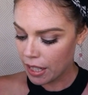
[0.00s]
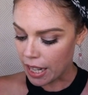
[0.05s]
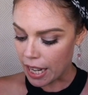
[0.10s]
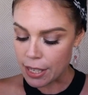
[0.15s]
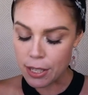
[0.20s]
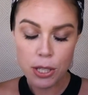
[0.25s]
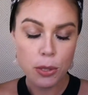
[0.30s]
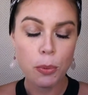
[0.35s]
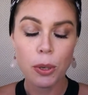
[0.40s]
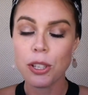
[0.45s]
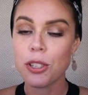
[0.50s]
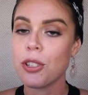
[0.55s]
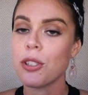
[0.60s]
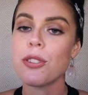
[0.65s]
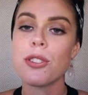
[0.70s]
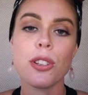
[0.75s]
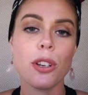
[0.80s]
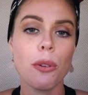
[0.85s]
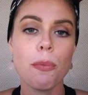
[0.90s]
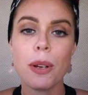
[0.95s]
I just wish you
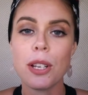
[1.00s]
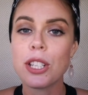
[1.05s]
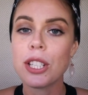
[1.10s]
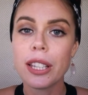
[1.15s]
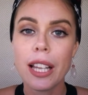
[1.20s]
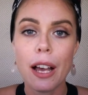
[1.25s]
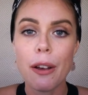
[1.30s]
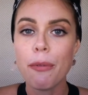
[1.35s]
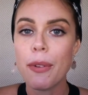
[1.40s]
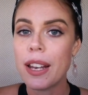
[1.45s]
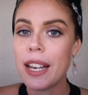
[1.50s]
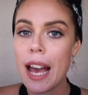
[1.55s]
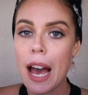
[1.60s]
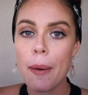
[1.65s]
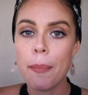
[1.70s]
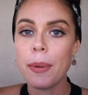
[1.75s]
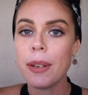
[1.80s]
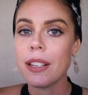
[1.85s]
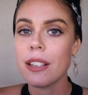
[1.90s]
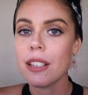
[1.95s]
so much love and
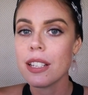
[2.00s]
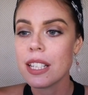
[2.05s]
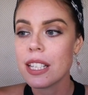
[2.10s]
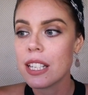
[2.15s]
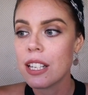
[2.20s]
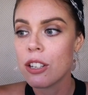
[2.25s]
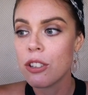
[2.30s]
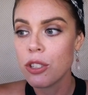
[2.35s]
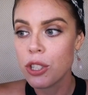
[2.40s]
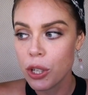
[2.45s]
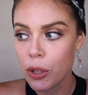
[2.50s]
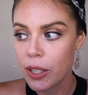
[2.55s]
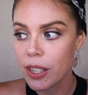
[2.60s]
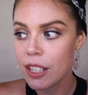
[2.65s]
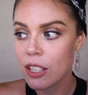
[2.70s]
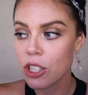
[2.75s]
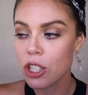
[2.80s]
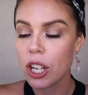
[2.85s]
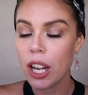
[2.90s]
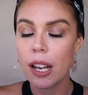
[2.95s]
happiness during
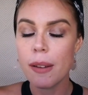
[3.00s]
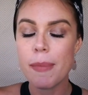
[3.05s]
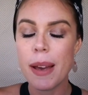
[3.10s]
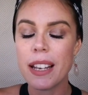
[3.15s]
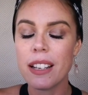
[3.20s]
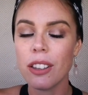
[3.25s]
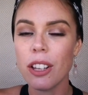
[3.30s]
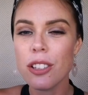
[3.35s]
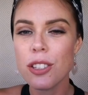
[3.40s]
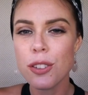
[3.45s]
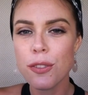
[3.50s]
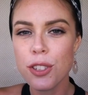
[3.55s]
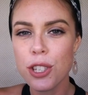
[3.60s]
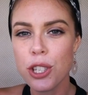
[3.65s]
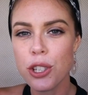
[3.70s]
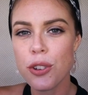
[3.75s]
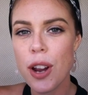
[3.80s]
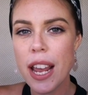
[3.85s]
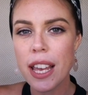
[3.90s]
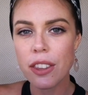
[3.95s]
this time, and lots of
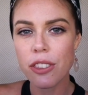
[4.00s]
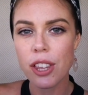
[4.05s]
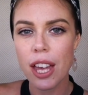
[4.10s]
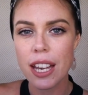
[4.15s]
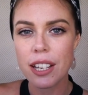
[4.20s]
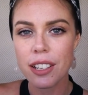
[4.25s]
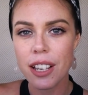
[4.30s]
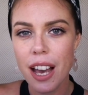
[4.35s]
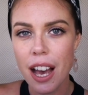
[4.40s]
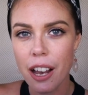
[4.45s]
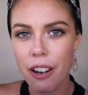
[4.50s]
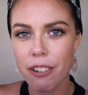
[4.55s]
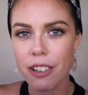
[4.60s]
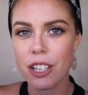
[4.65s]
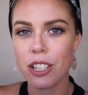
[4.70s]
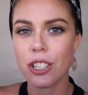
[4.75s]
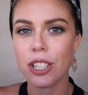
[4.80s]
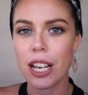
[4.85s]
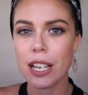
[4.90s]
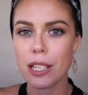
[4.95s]
strength and
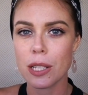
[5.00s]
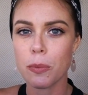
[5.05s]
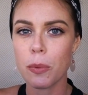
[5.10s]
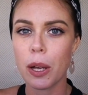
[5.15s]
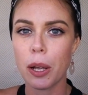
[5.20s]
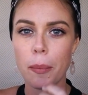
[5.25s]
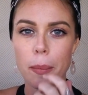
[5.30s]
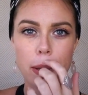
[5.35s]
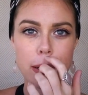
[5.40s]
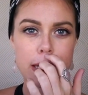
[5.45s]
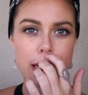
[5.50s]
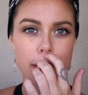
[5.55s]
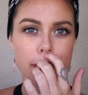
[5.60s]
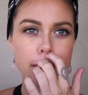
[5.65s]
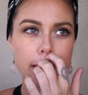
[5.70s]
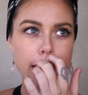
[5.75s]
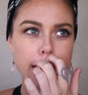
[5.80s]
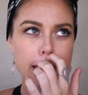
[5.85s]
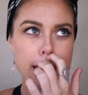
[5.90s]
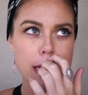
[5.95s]
courage as well, because I
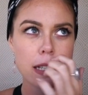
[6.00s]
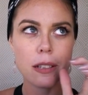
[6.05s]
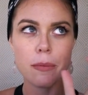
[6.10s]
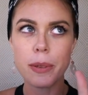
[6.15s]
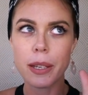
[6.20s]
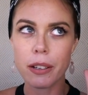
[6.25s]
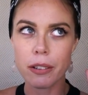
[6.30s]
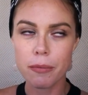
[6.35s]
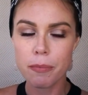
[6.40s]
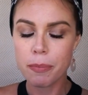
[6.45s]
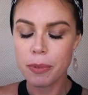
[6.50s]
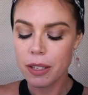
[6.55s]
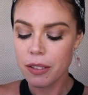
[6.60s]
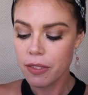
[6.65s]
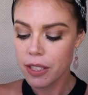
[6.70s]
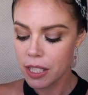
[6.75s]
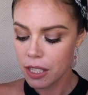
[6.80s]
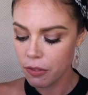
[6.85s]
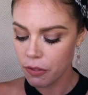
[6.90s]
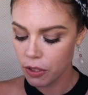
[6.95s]
feel like this could be a bit of
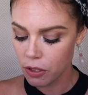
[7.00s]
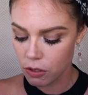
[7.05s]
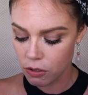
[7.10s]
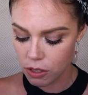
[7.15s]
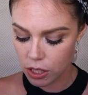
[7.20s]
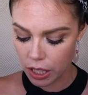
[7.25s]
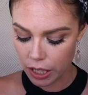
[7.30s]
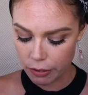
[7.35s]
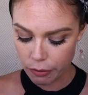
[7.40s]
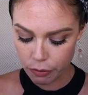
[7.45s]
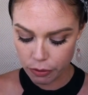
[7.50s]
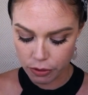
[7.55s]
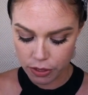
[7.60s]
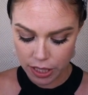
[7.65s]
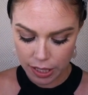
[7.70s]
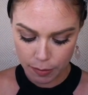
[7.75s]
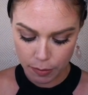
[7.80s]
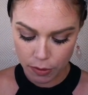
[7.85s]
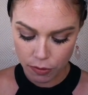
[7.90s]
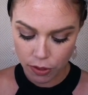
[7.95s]
a difficult time for
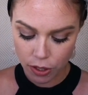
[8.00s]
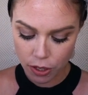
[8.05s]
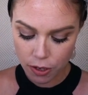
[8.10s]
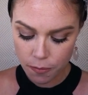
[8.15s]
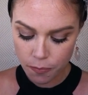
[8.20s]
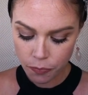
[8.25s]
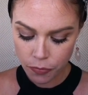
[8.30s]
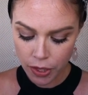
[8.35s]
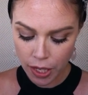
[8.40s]
some of you.